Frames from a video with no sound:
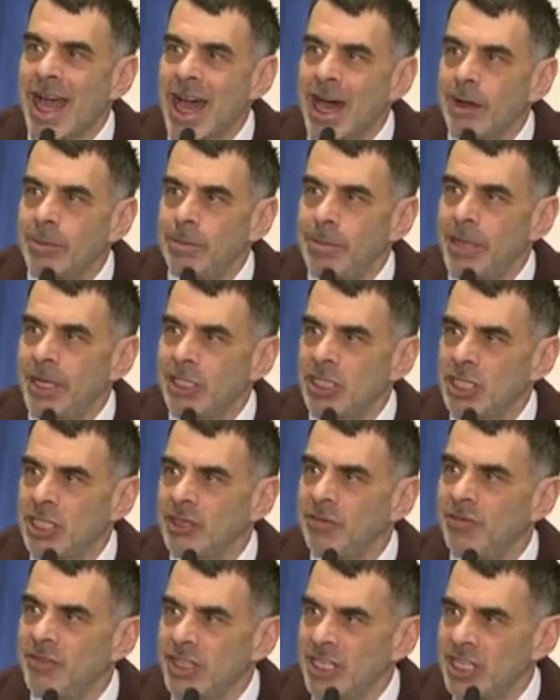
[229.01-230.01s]
outpatient
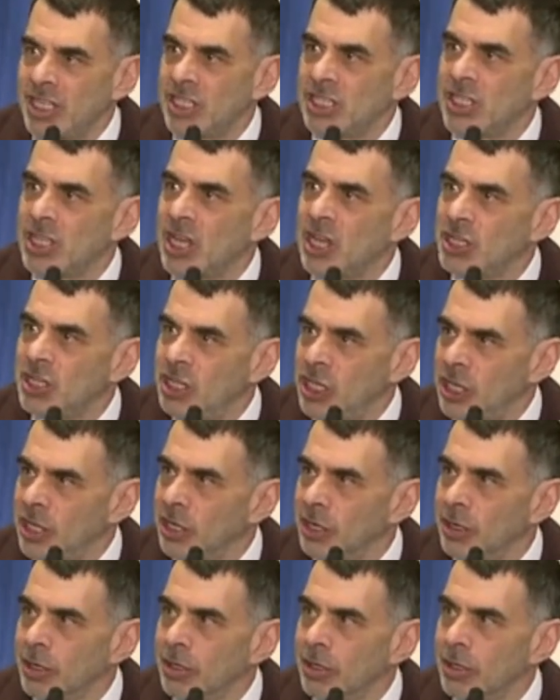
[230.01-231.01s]
visits a
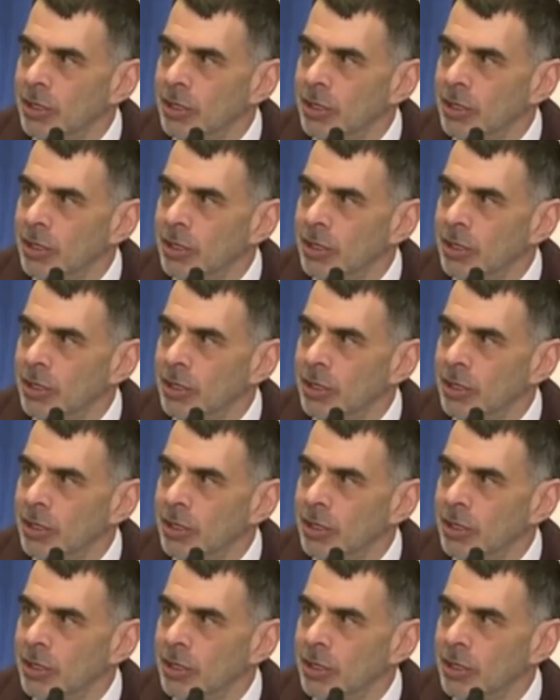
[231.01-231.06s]
year.